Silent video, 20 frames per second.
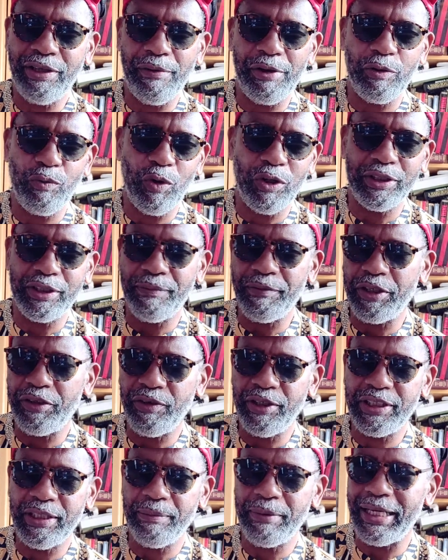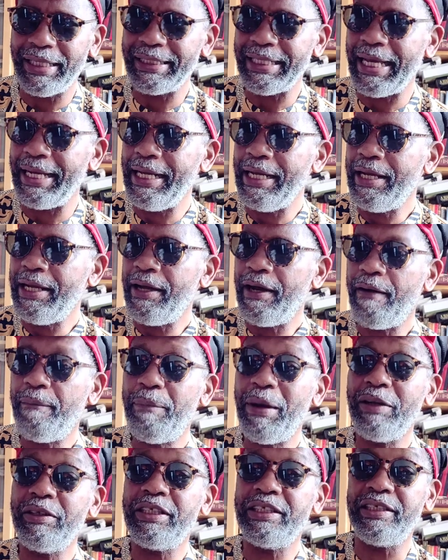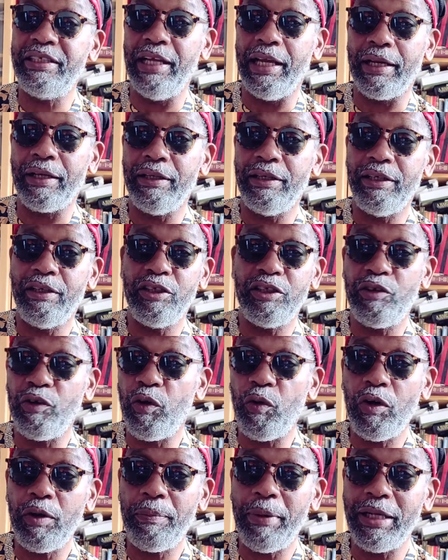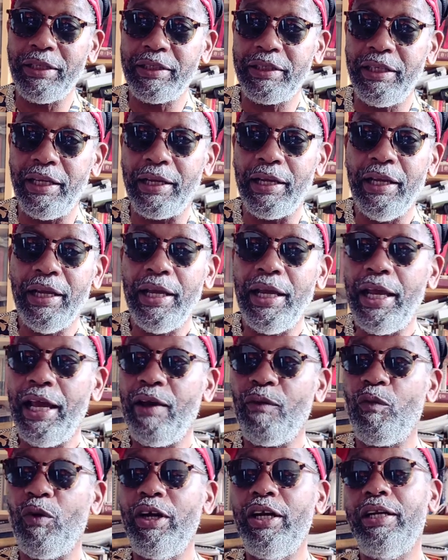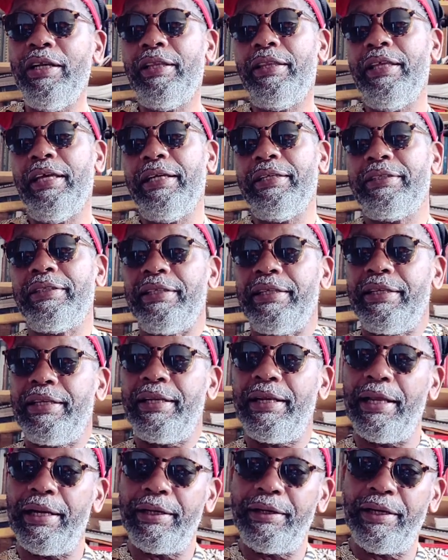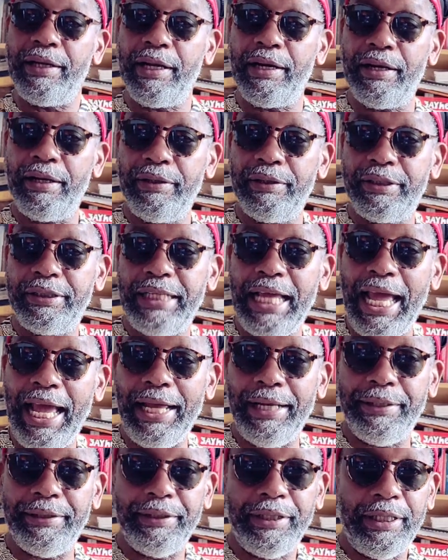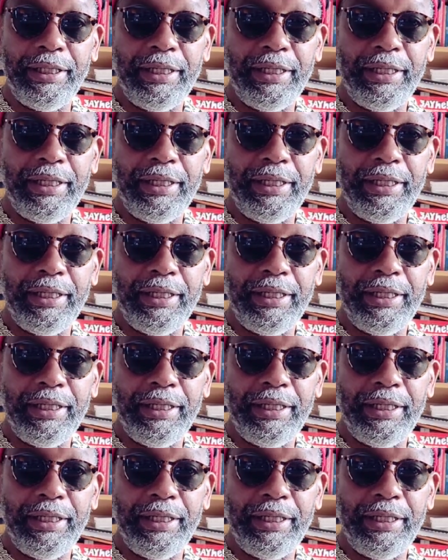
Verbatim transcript: or seventy-one, seventy-three, something like that about S N C C. It's all about S N C C. And one of the things that that he said